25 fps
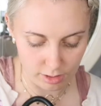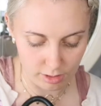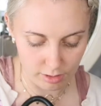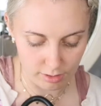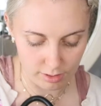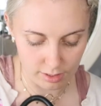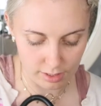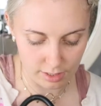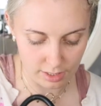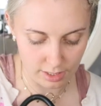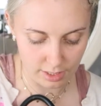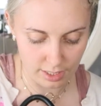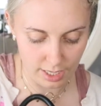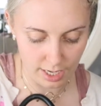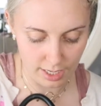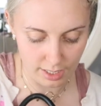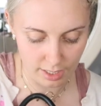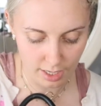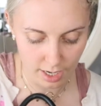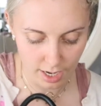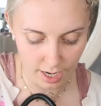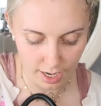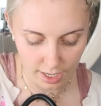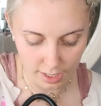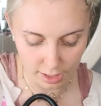to stay
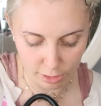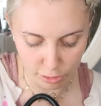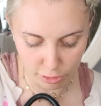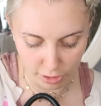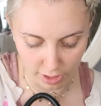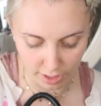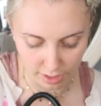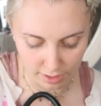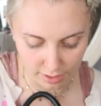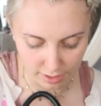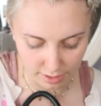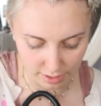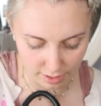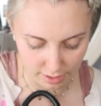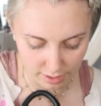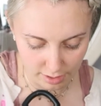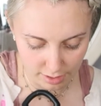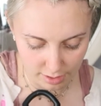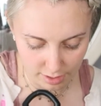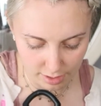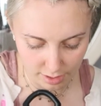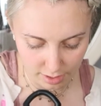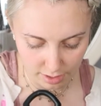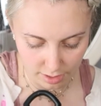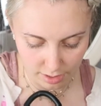
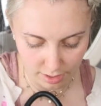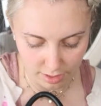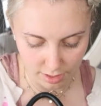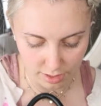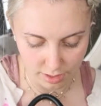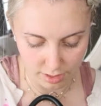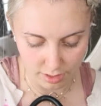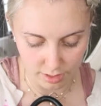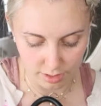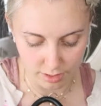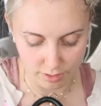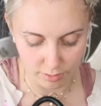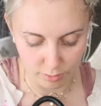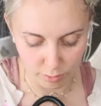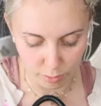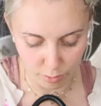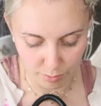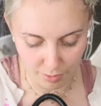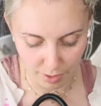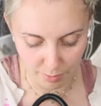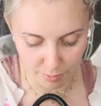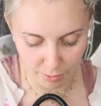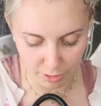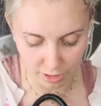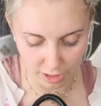hydrated for
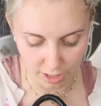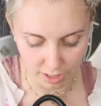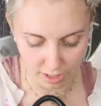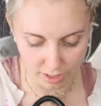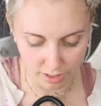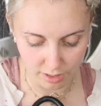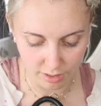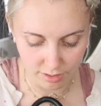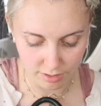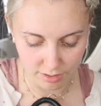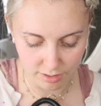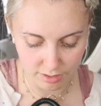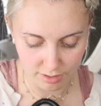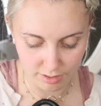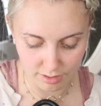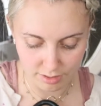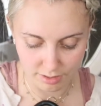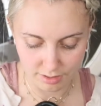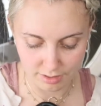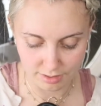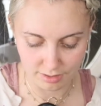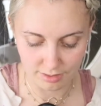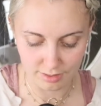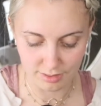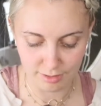my body,
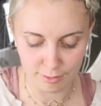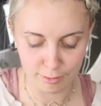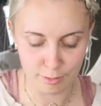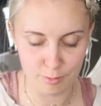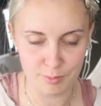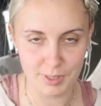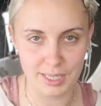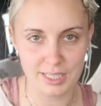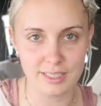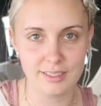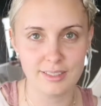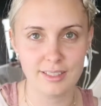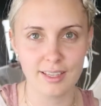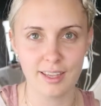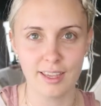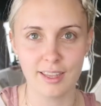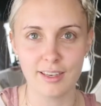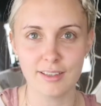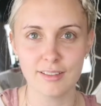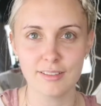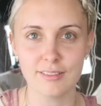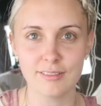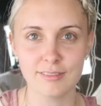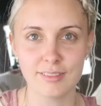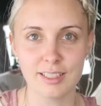for my
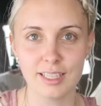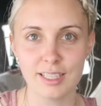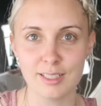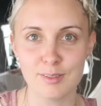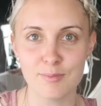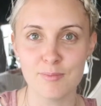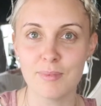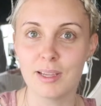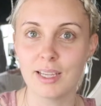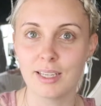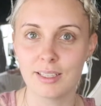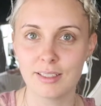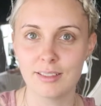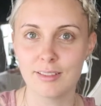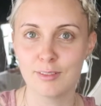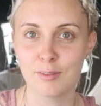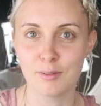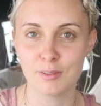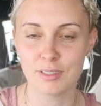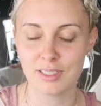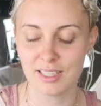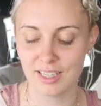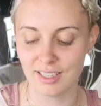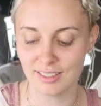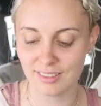skin. That made no
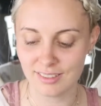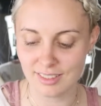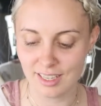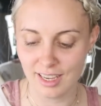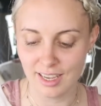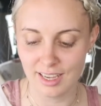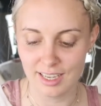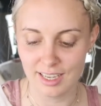sense.